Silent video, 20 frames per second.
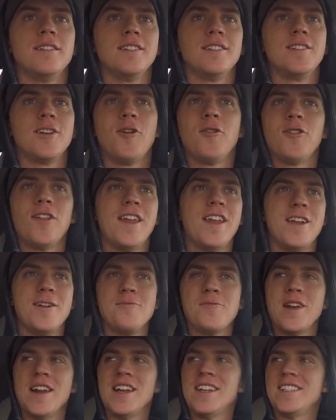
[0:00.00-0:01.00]
Don't let
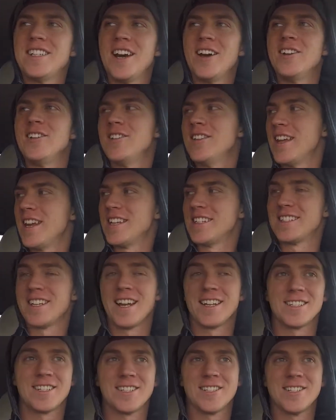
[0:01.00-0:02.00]
anybody tell you that it's
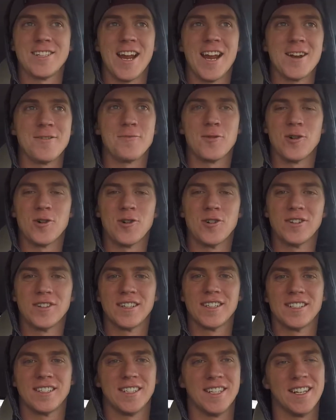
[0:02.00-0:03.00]
not sustainable,
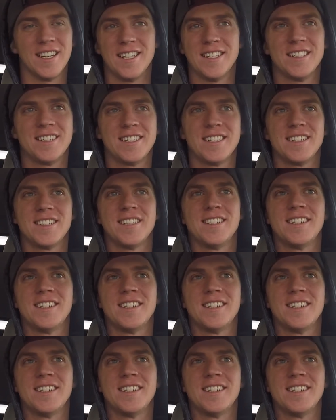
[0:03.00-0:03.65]
because it is.